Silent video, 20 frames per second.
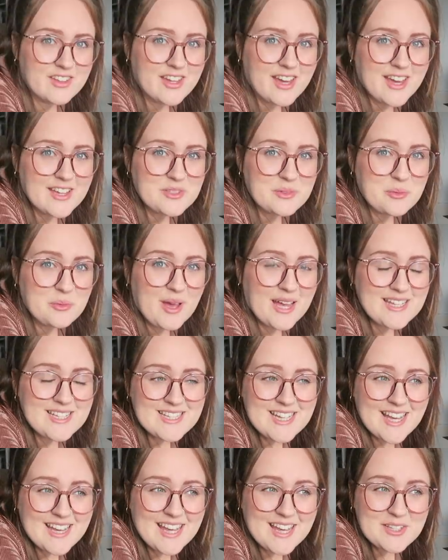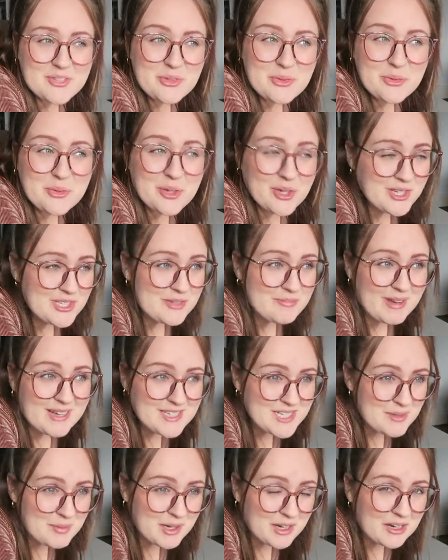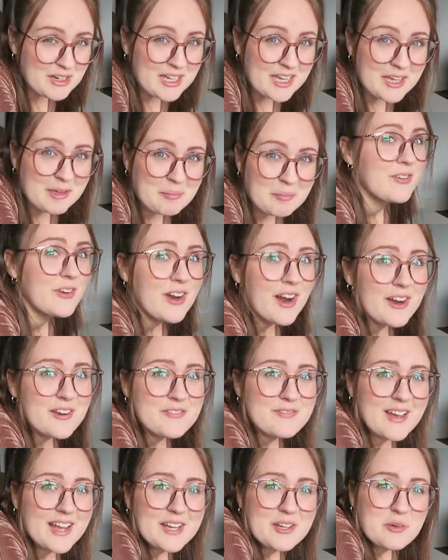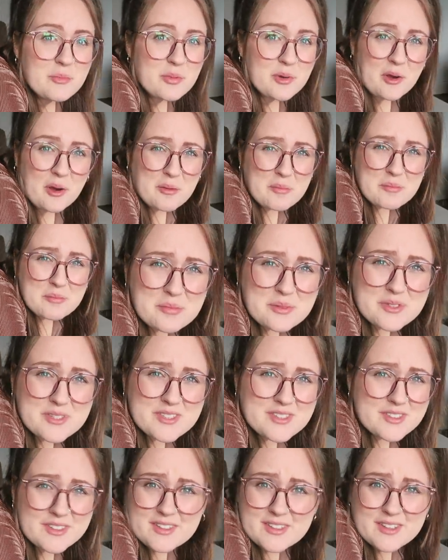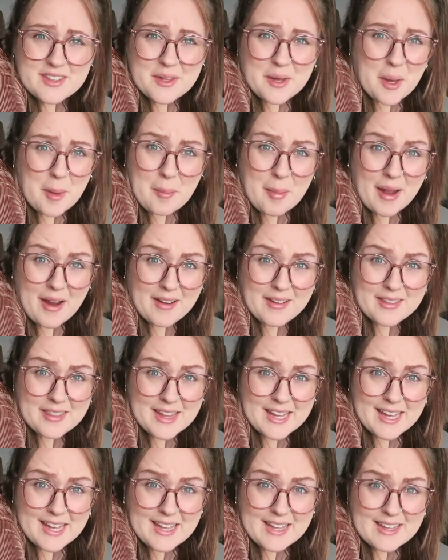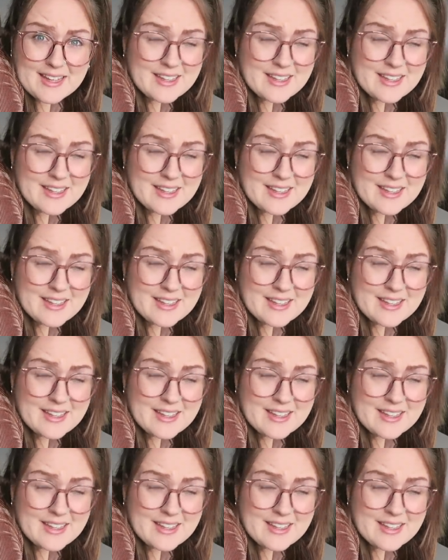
You guys, when did I get so good at my TBR game? For our final prompts, apparently,